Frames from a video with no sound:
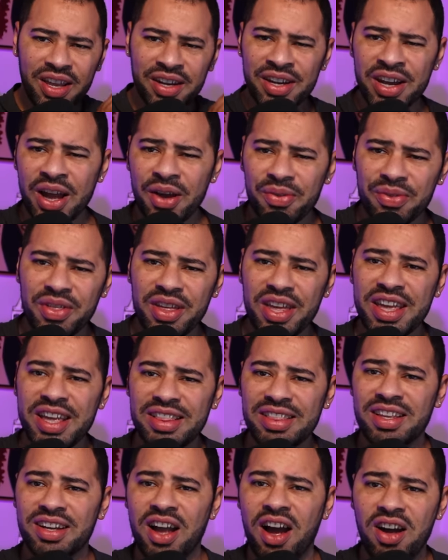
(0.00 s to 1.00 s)
Now they
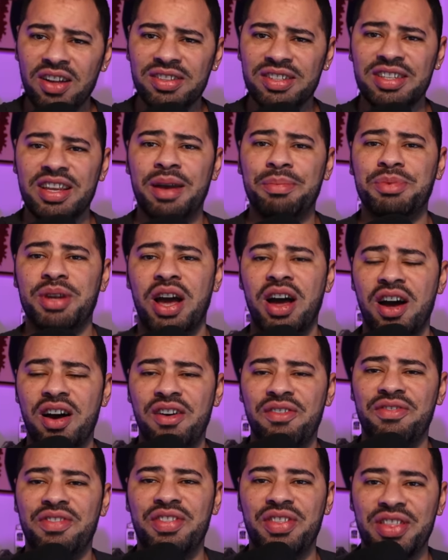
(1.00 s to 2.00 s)
get the concept
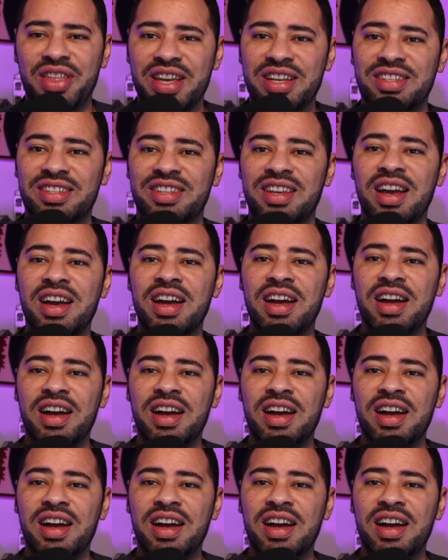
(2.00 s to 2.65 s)
of this,